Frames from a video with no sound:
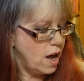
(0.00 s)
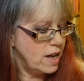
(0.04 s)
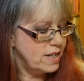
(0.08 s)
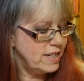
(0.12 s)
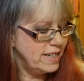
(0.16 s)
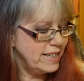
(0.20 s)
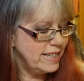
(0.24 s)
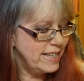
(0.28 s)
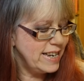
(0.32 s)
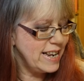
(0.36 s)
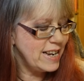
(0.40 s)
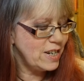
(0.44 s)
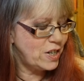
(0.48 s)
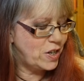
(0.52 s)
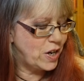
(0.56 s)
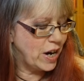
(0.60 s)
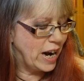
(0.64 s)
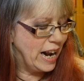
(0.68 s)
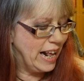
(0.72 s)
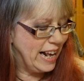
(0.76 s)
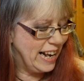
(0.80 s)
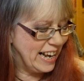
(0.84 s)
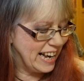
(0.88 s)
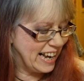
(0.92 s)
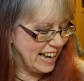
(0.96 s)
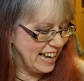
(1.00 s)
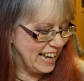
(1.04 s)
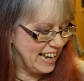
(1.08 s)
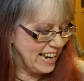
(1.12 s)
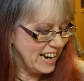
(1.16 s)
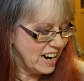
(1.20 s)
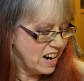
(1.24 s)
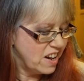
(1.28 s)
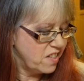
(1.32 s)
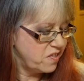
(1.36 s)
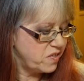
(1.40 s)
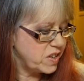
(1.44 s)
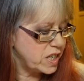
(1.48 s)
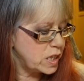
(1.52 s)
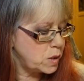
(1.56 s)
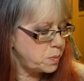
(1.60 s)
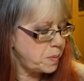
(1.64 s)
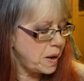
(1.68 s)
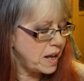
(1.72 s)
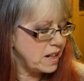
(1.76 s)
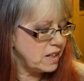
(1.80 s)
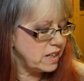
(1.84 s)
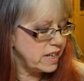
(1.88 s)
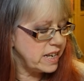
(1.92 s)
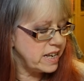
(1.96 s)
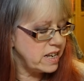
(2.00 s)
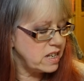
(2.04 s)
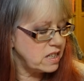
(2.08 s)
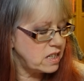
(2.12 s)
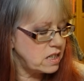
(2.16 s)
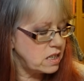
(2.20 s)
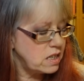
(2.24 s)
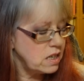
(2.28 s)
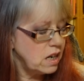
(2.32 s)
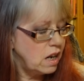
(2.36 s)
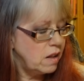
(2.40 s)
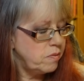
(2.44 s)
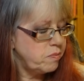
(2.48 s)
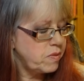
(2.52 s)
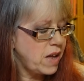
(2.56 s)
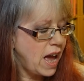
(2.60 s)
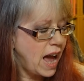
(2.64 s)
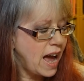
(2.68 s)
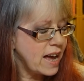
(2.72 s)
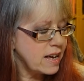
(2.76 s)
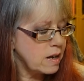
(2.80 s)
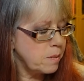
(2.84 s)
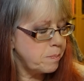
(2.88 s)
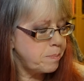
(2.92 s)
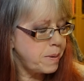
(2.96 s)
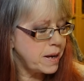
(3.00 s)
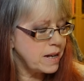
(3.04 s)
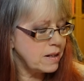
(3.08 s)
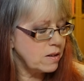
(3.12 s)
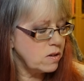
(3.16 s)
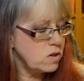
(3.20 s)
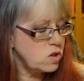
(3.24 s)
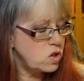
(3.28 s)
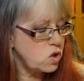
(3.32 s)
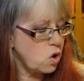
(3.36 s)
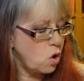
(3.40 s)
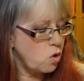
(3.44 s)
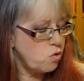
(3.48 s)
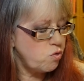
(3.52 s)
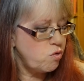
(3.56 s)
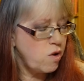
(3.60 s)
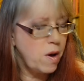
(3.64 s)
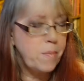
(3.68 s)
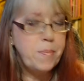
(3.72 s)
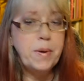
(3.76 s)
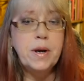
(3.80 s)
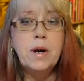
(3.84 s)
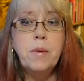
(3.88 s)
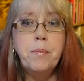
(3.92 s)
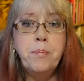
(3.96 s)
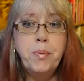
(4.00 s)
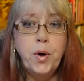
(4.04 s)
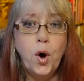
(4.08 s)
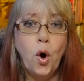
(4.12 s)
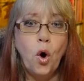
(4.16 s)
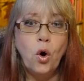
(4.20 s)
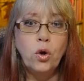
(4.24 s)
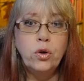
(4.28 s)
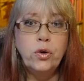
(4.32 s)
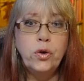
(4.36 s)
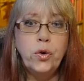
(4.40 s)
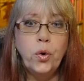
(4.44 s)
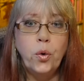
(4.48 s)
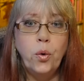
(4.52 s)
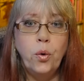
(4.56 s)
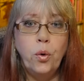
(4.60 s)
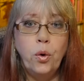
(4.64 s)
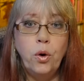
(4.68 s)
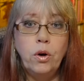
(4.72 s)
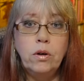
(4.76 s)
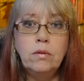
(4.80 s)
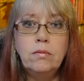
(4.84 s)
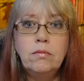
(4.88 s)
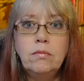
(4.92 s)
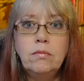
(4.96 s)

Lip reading: literally, the spell is hang bells on ribbon, put on door.